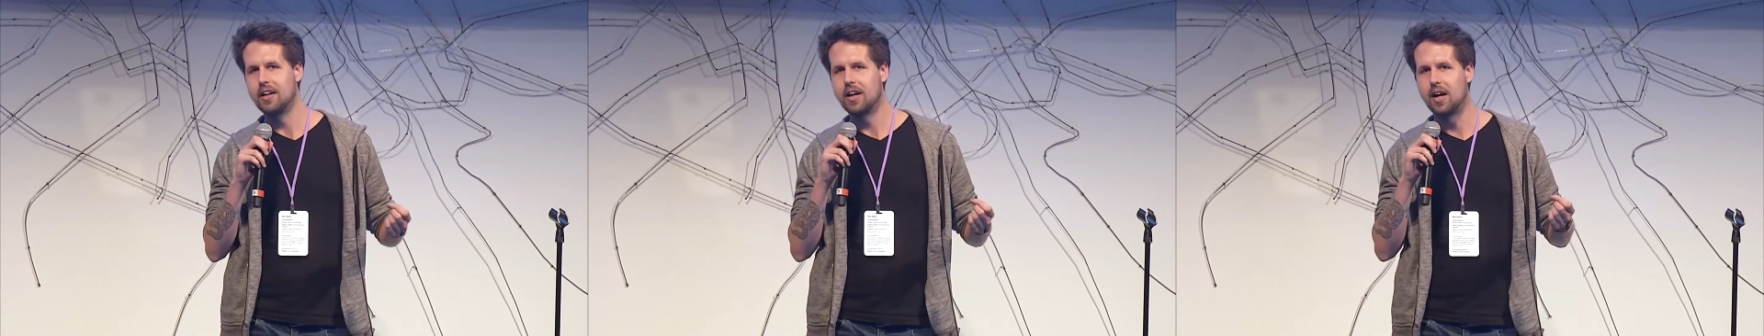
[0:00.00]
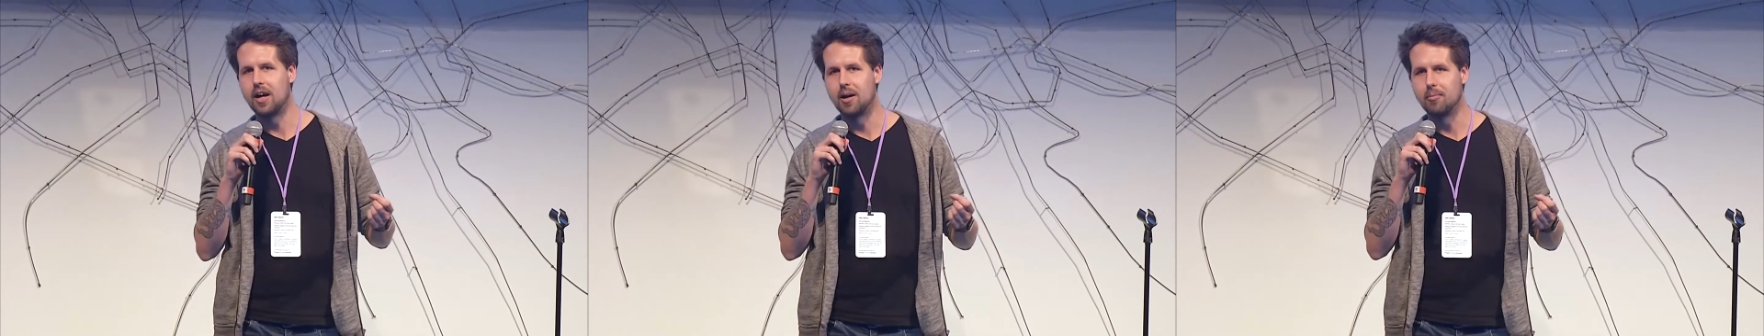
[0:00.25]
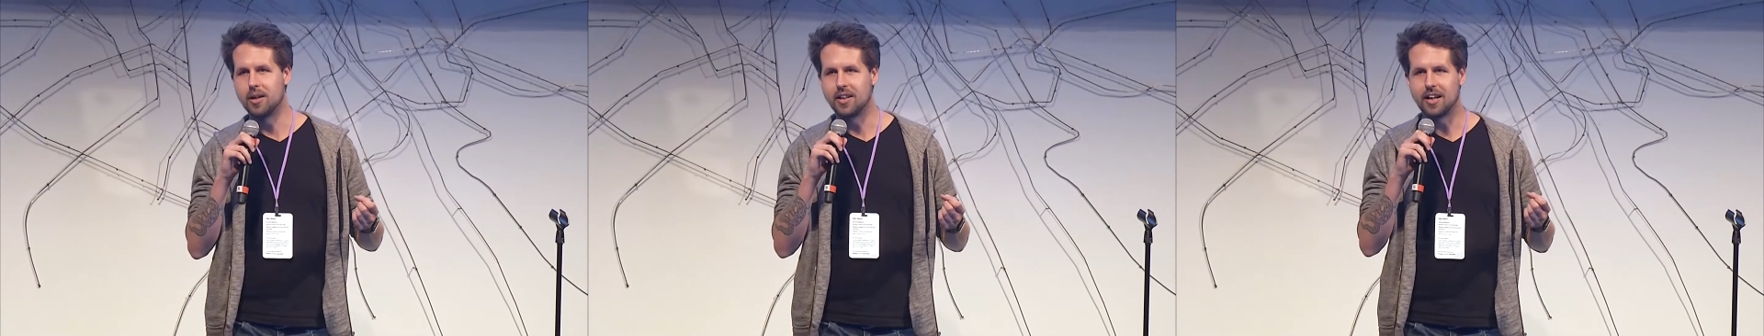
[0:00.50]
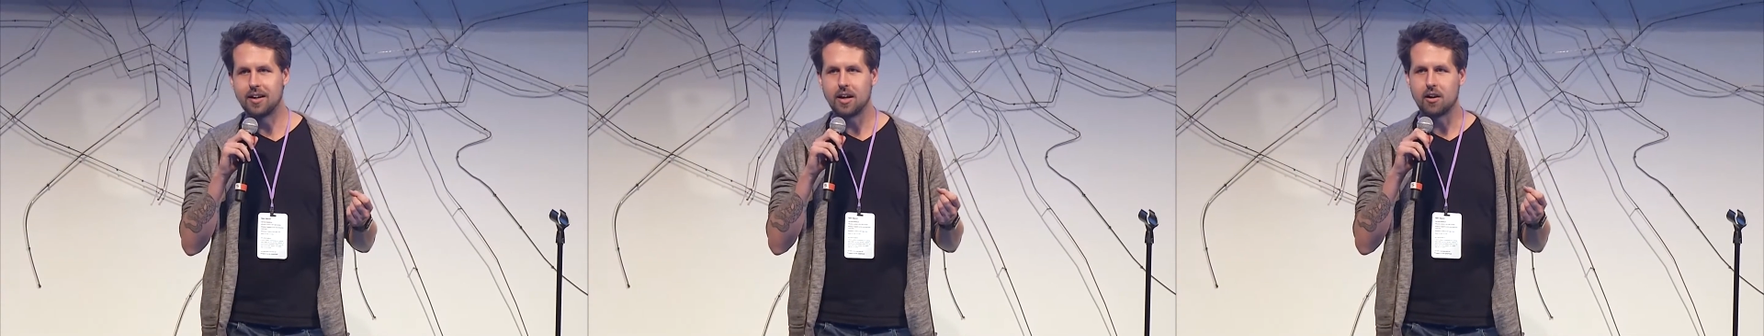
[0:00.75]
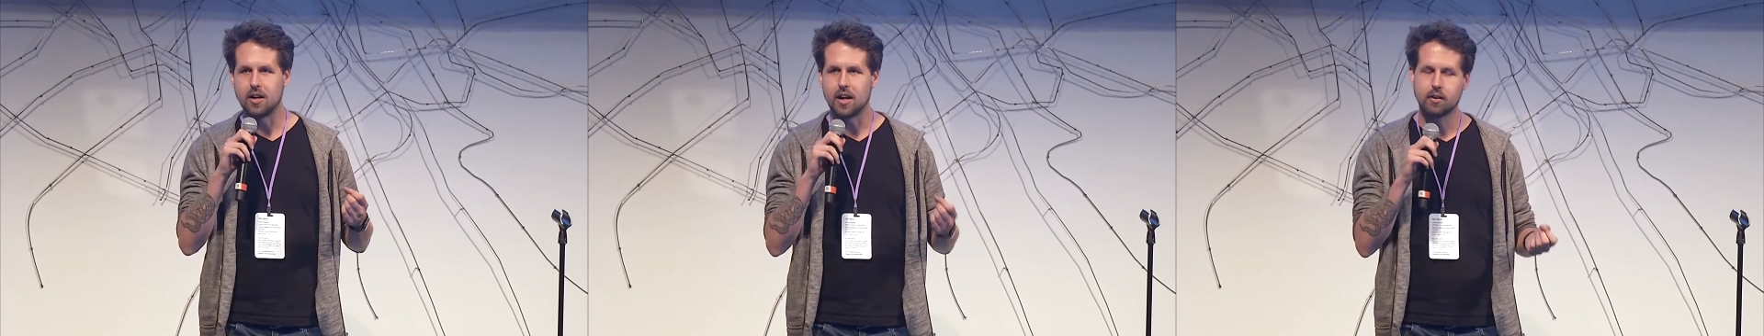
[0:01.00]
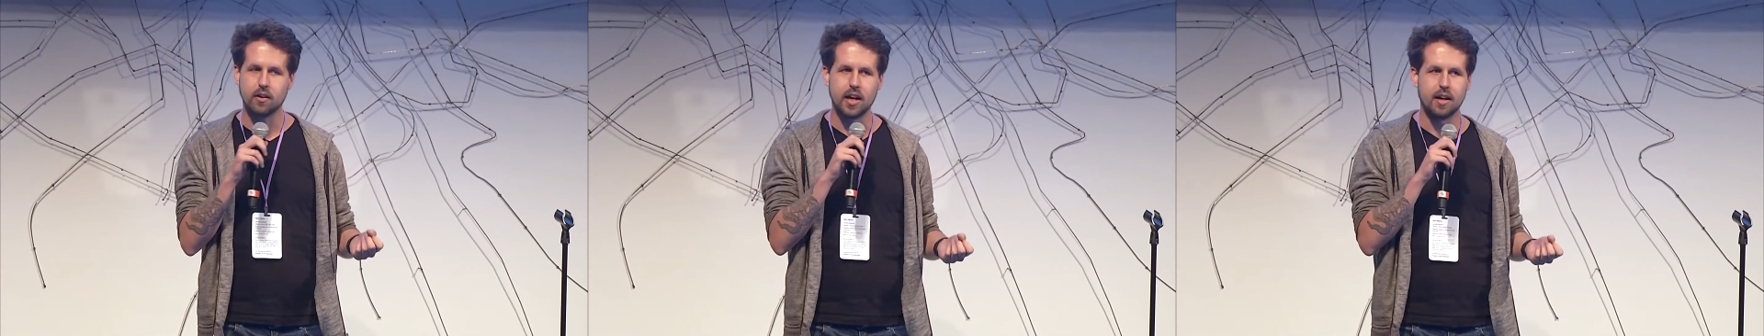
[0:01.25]
and they are
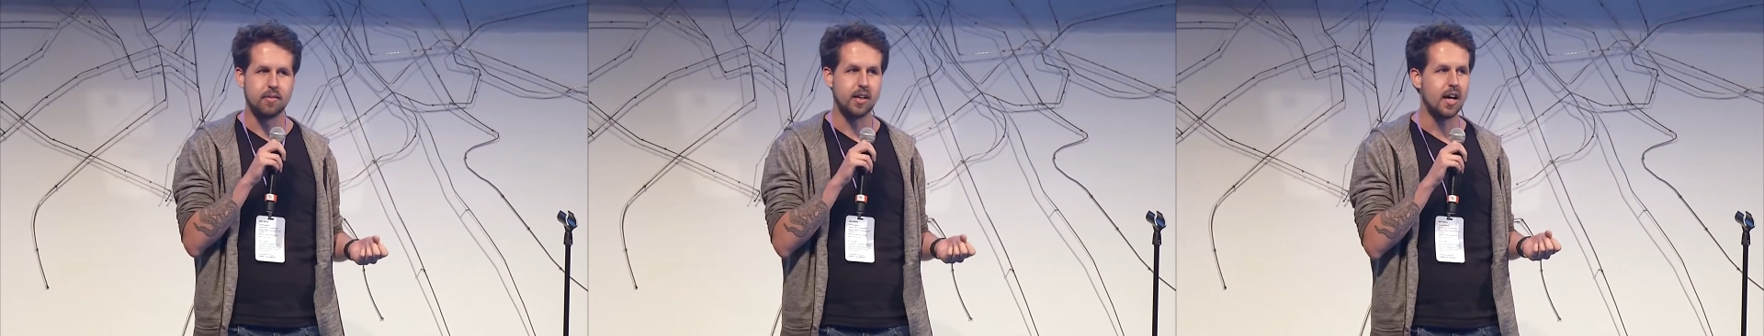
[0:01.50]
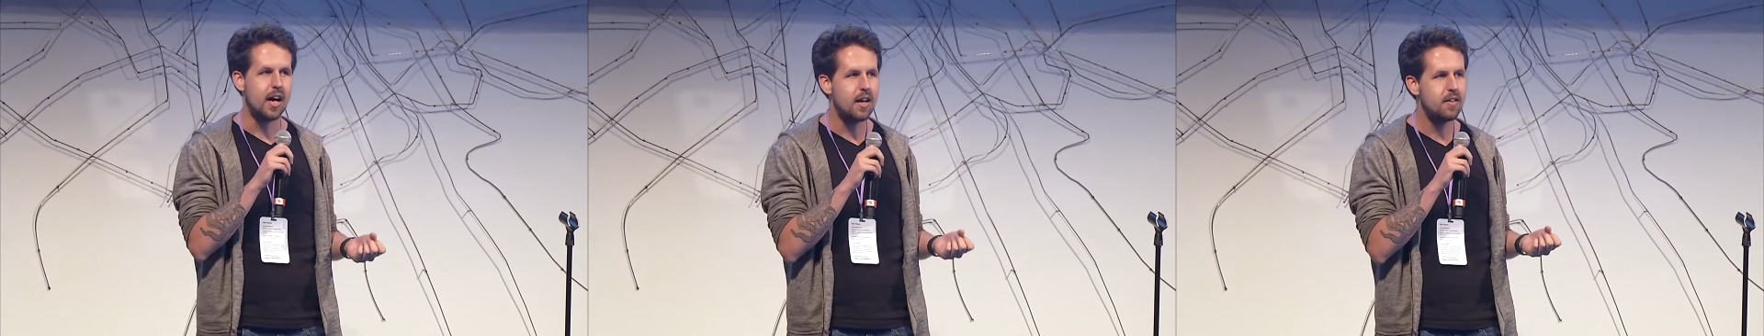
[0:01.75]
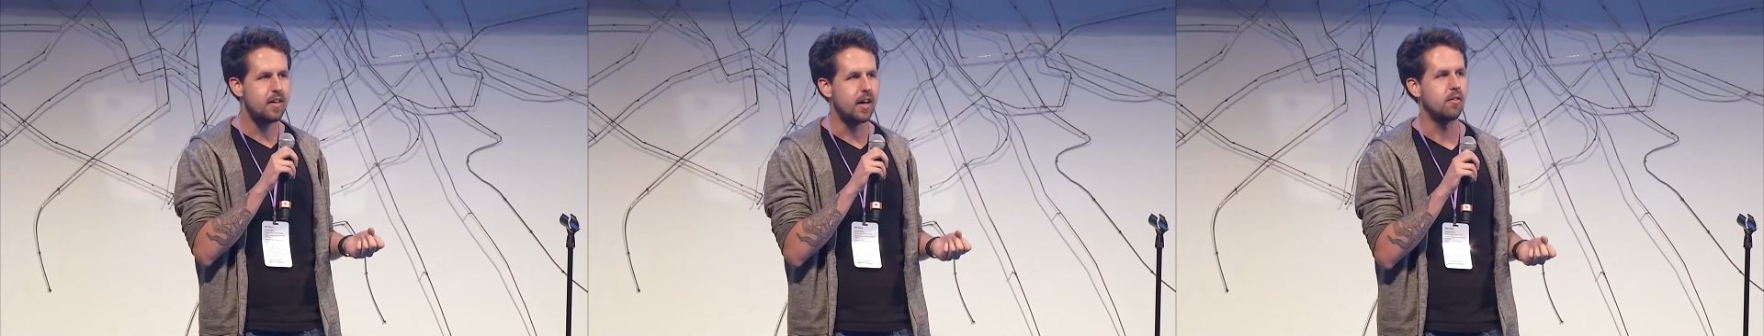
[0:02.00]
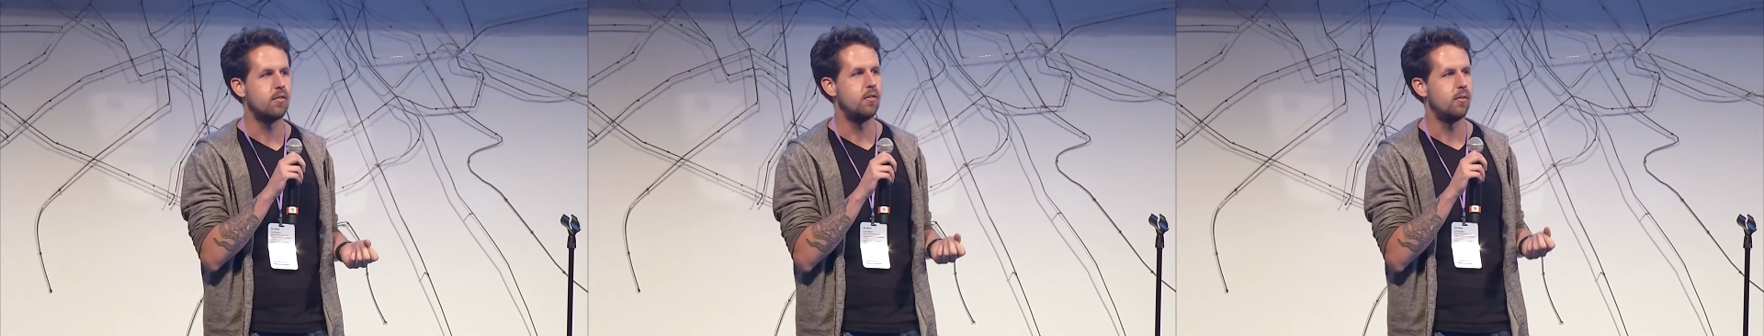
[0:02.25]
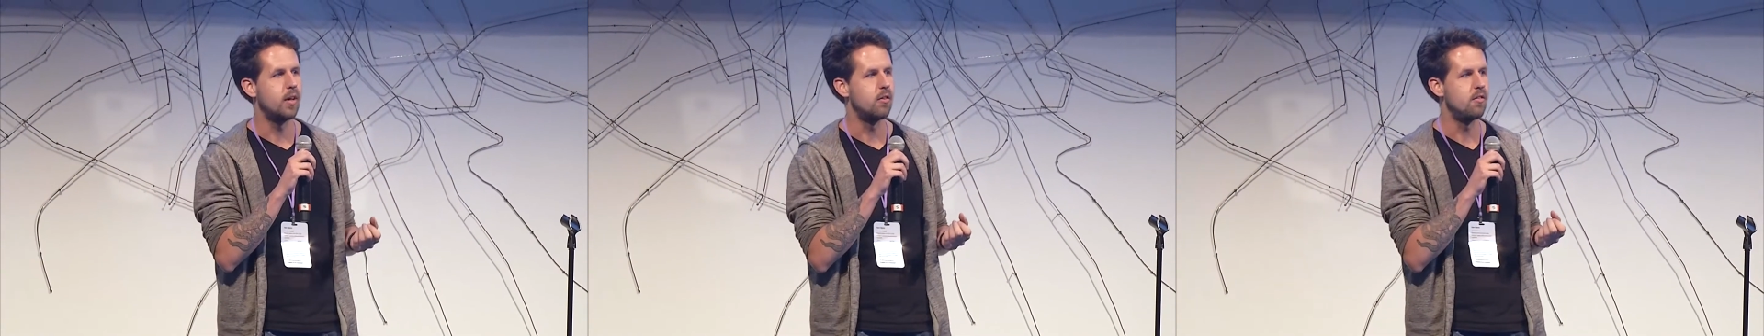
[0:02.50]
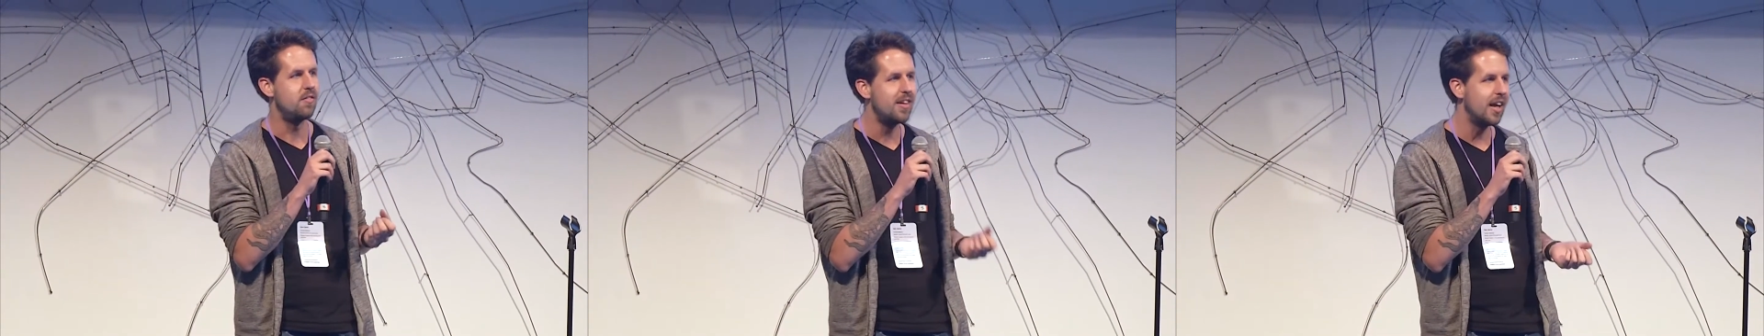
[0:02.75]
not going to have the context to
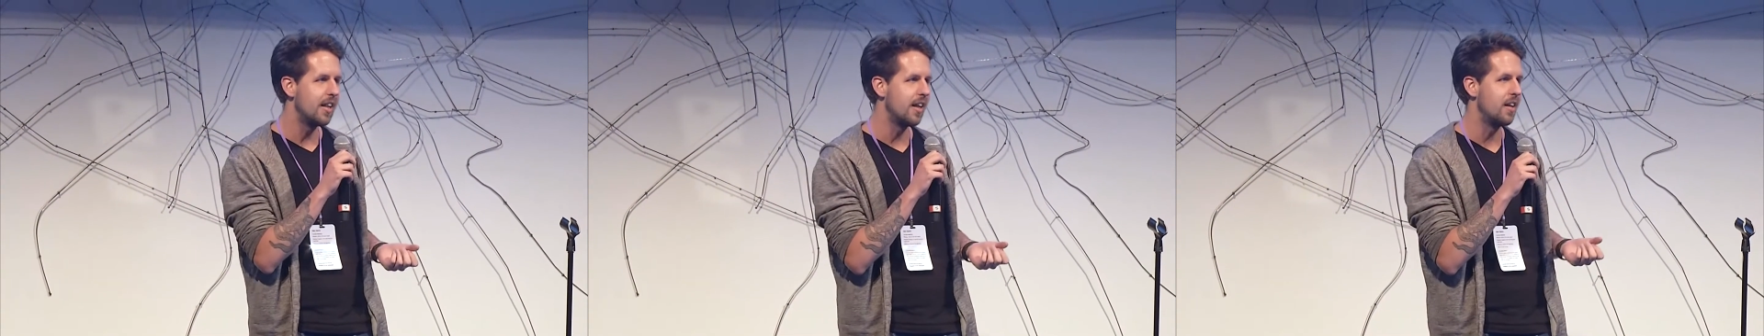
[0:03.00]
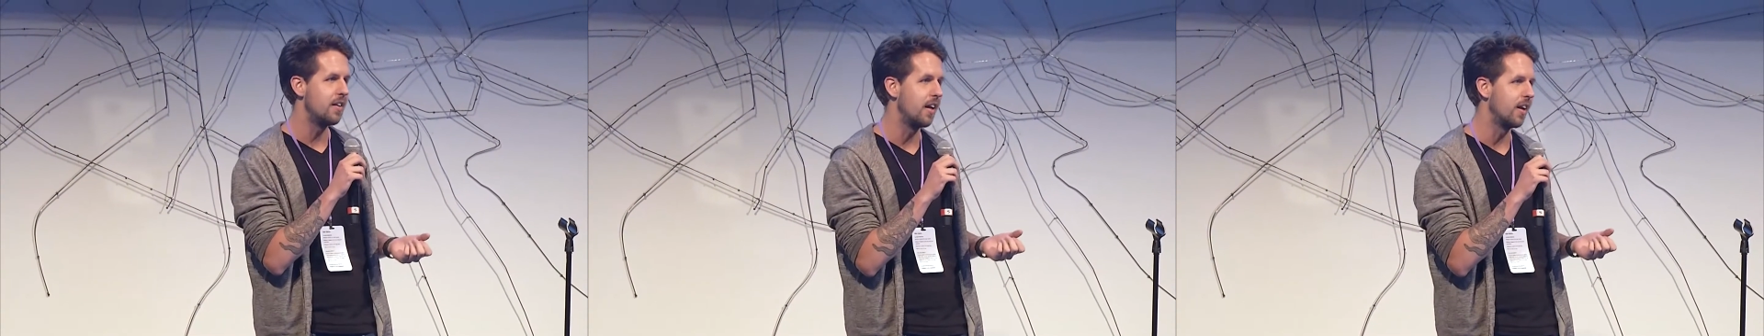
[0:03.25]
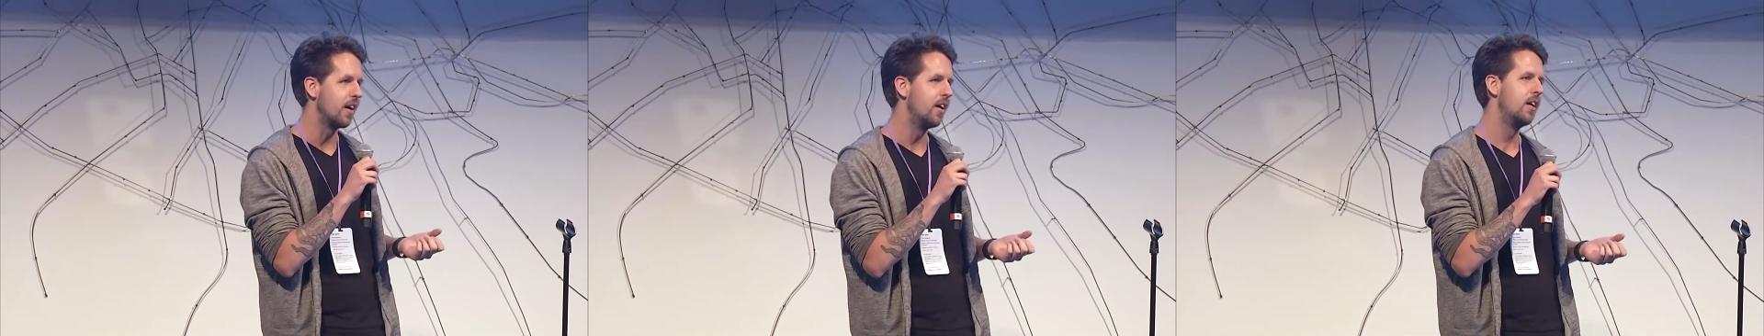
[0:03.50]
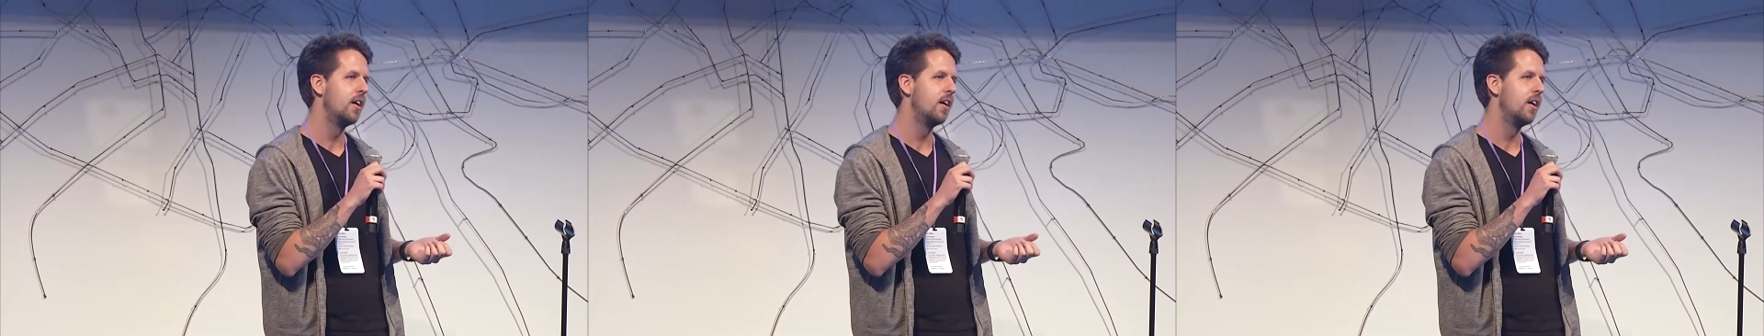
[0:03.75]
understand that data.